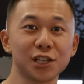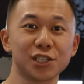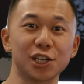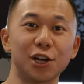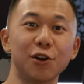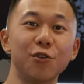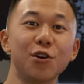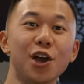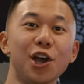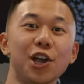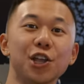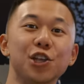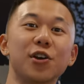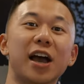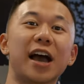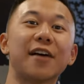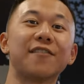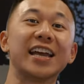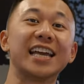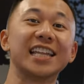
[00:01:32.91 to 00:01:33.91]
So you
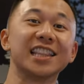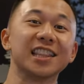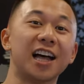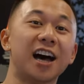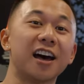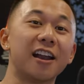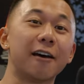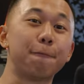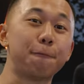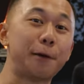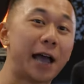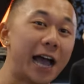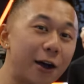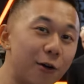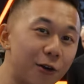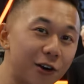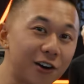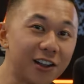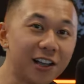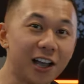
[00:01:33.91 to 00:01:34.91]
have a lot of
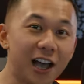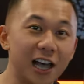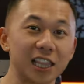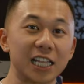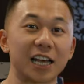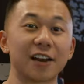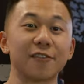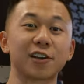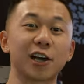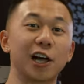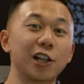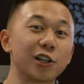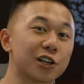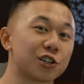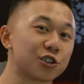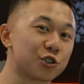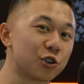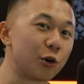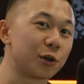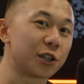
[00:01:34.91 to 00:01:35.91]
power, a lot of color
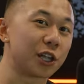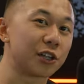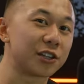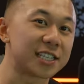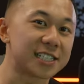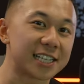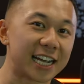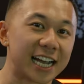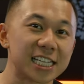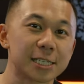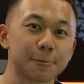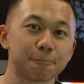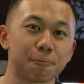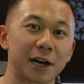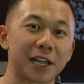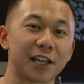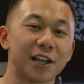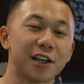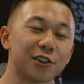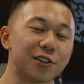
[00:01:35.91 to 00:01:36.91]
control with all these guys,
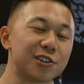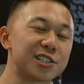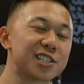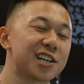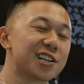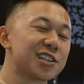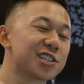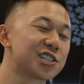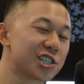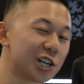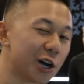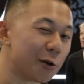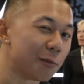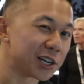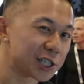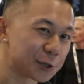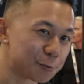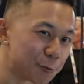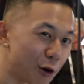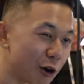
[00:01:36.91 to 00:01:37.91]
but there's so
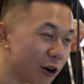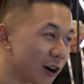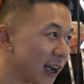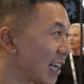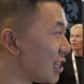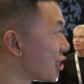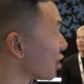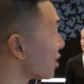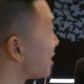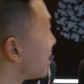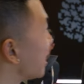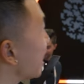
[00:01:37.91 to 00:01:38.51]
much more. As you can